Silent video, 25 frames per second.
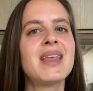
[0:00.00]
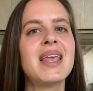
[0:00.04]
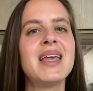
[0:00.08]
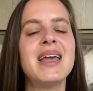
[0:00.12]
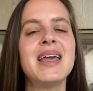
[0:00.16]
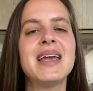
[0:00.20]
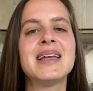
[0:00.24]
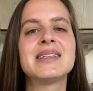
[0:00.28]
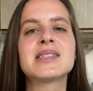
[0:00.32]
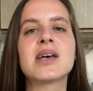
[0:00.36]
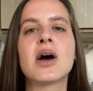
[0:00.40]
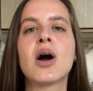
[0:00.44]

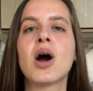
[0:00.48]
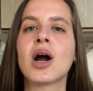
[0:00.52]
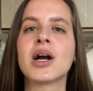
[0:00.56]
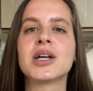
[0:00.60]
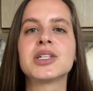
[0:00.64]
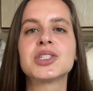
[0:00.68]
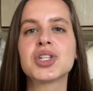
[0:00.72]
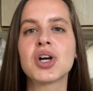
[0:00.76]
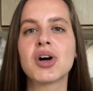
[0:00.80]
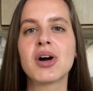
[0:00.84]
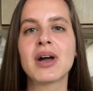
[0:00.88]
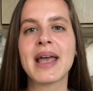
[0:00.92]
It's a
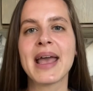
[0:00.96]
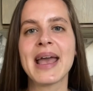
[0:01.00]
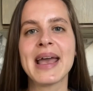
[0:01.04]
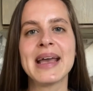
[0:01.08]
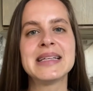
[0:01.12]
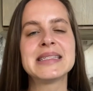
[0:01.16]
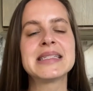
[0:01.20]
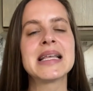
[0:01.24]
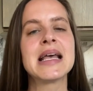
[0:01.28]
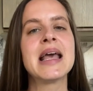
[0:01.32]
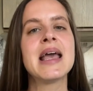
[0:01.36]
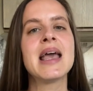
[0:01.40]
hard shell
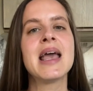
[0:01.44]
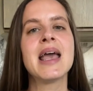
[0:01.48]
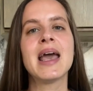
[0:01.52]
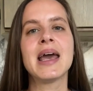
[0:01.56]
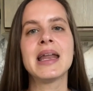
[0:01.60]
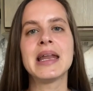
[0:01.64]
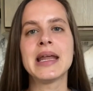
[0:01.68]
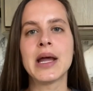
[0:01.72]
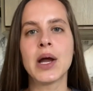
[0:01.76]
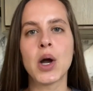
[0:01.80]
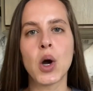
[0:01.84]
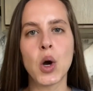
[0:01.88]
case and
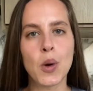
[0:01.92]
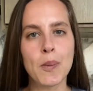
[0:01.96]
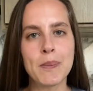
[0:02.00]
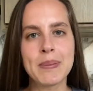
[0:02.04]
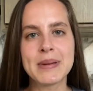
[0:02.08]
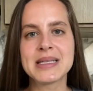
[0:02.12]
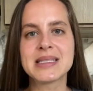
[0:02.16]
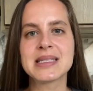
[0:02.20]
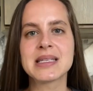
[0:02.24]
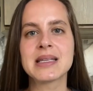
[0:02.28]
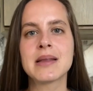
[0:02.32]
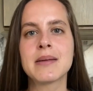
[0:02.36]
it
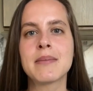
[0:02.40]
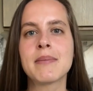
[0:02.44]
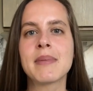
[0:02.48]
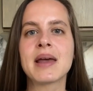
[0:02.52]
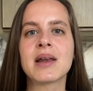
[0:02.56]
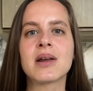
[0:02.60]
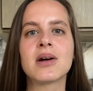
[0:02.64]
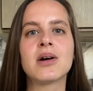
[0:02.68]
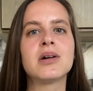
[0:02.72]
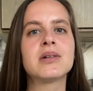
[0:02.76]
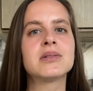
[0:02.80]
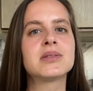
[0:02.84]
opens in the
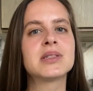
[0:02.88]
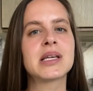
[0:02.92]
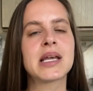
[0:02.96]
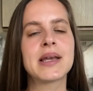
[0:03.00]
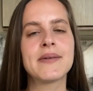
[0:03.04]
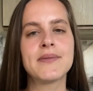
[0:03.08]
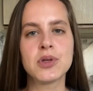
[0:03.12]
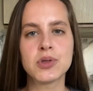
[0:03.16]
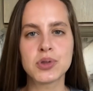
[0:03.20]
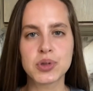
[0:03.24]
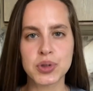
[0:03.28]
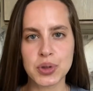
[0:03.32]
middle to give
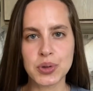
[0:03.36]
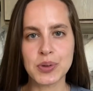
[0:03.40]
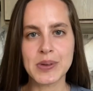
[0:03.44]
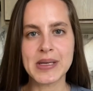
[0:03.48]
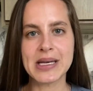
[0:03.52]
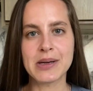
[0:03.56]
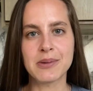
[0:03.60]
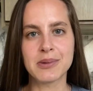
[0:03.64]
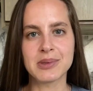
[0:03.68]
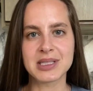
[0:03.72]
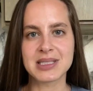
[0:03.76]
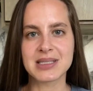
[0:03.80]
you 2 equal